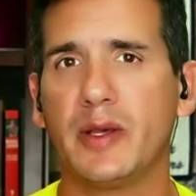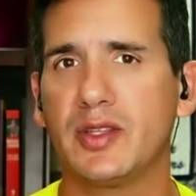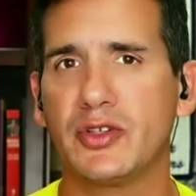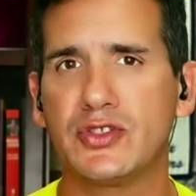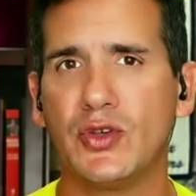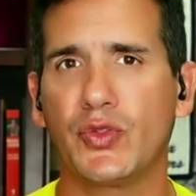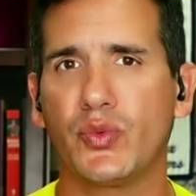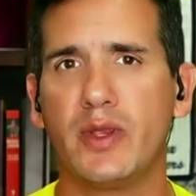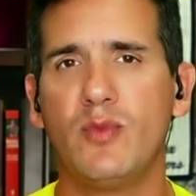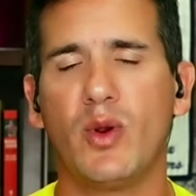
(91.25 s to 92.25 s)
but there's still
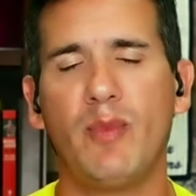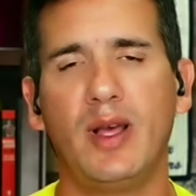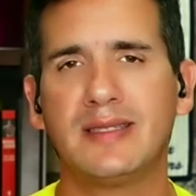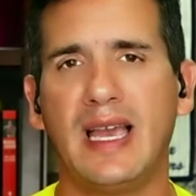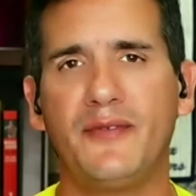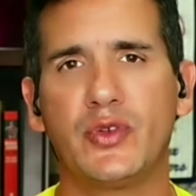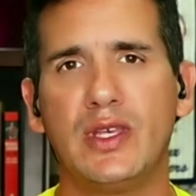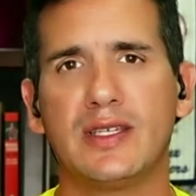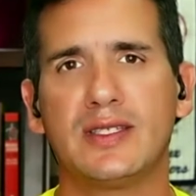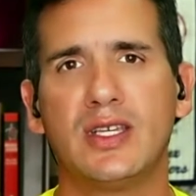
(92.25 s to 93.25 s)
3 more months after
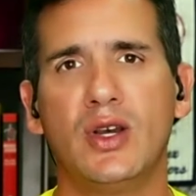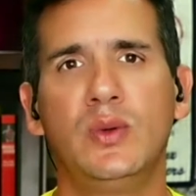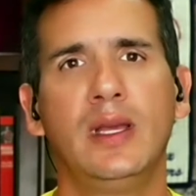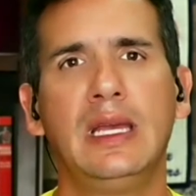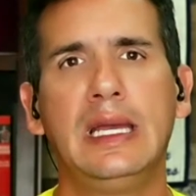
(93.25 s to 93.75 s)
this. So